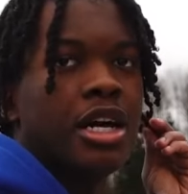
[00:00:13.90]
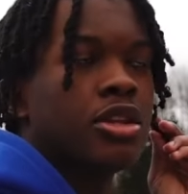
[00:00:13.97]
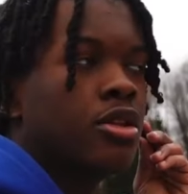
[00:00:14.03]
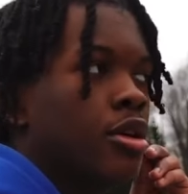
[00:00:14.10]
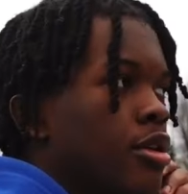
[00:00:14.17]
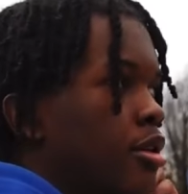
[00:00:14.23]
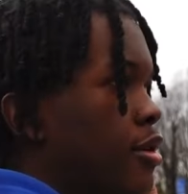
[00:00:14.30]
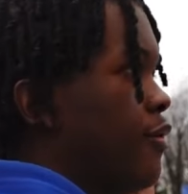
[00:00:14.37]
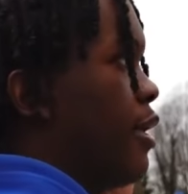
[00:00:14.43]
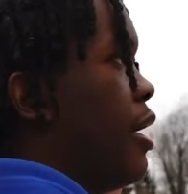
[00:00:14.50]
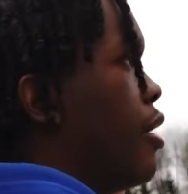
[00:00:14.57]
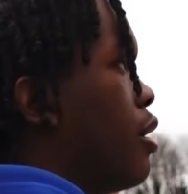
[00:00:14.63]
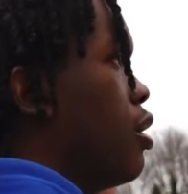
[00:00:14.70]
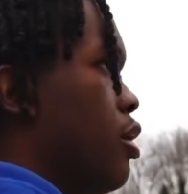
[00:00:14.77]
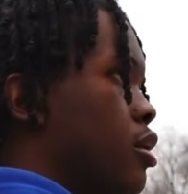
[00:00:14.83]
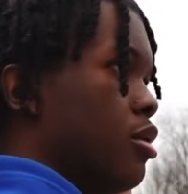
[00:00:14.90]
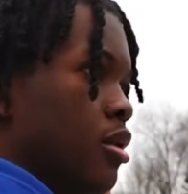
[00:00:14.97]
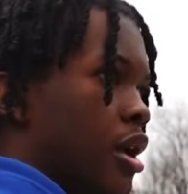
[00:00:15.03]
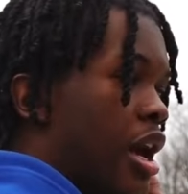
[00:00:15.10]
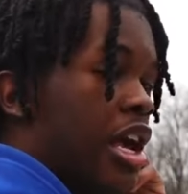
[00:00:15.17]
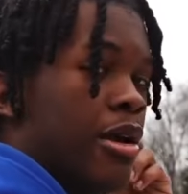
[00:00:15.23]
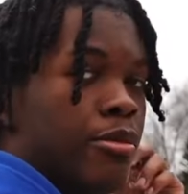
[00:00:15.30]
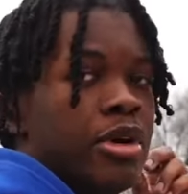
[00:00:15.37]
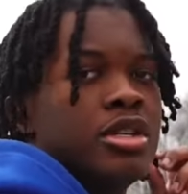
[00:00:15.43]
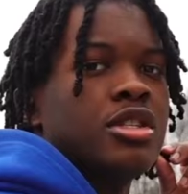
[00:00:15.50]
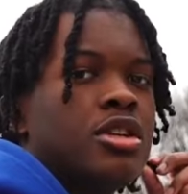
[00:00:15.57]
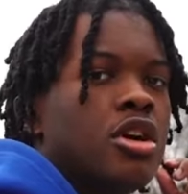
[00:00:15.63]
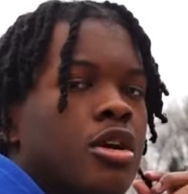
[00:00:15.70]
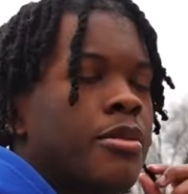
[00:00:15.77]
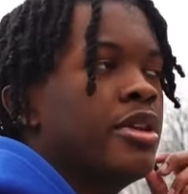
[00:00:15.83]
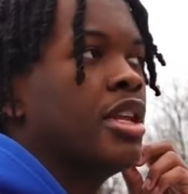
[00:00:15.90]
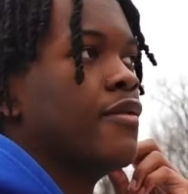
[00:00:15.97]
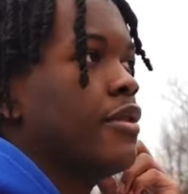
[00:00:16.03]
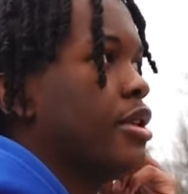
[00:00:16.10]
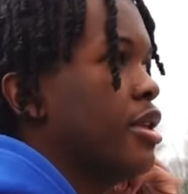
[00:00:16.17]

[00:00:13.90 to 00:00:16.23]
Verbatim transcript: i thought of like eight months ago but never